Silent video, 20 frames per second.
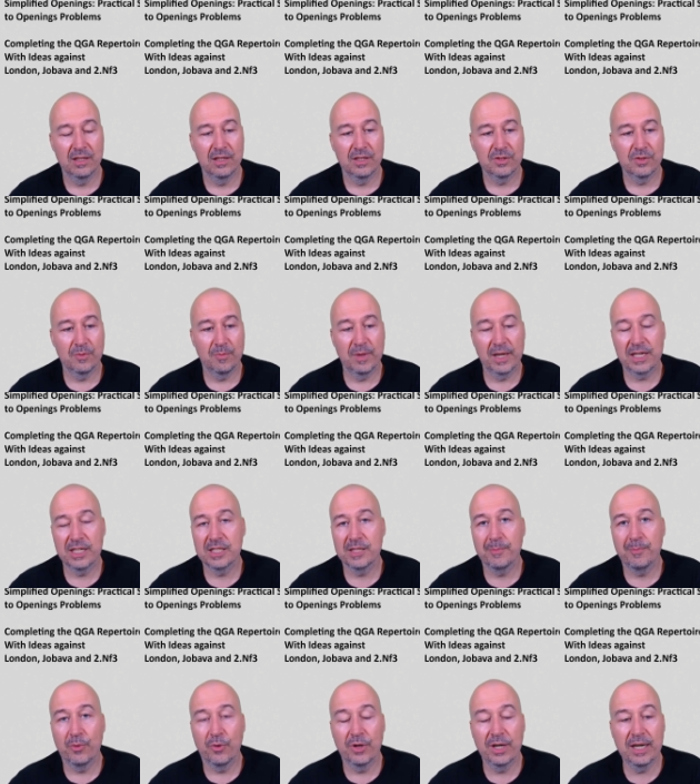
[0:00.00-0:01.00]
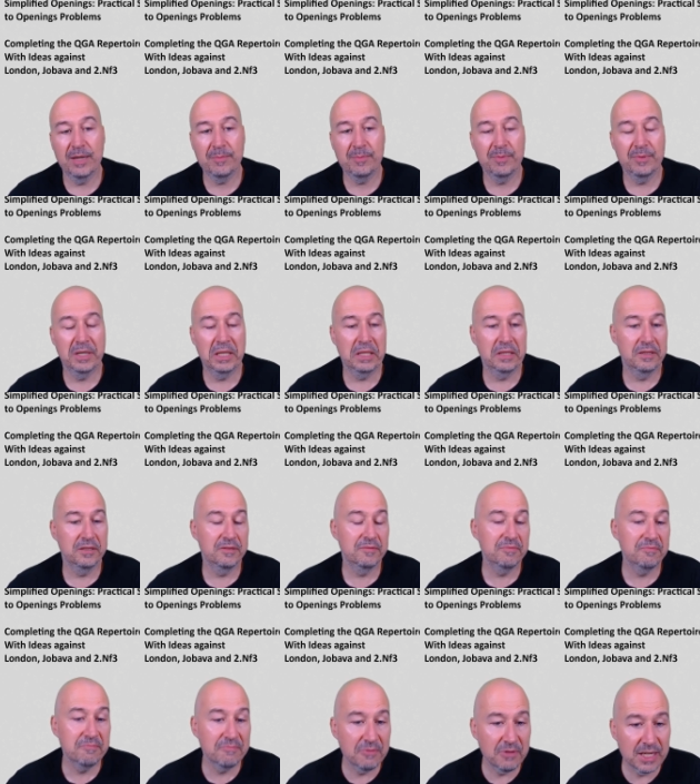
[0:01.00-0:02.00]
So black is a pawn up, and
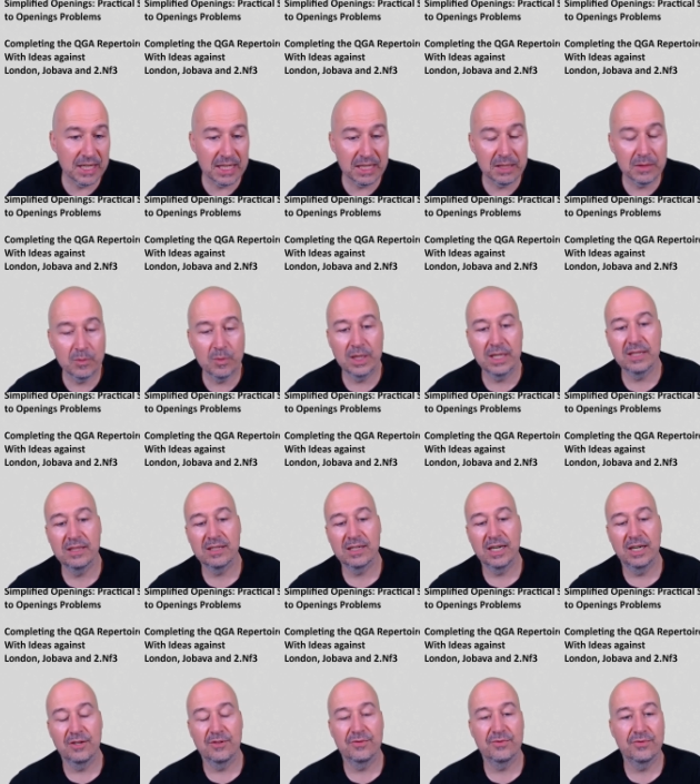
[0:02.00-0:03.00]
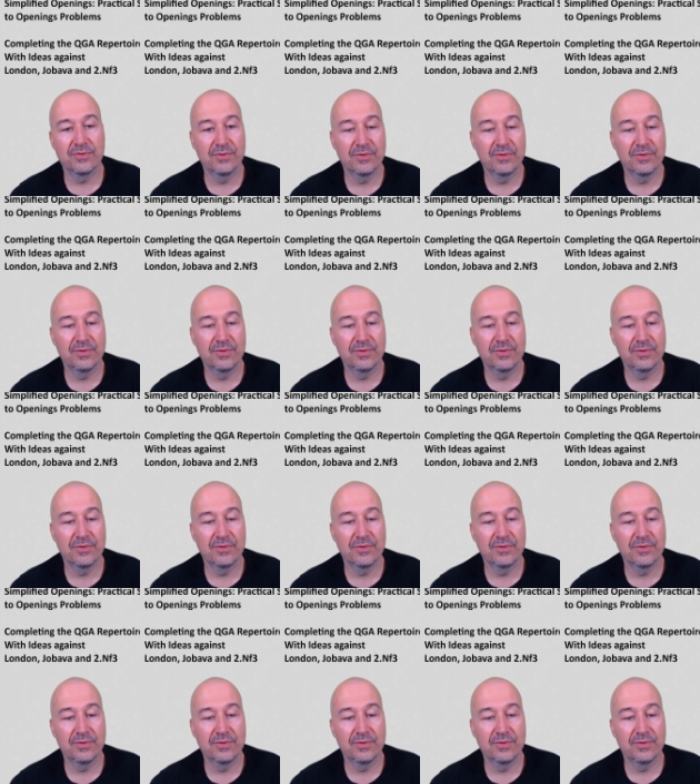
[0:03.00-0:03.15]
well, white kind of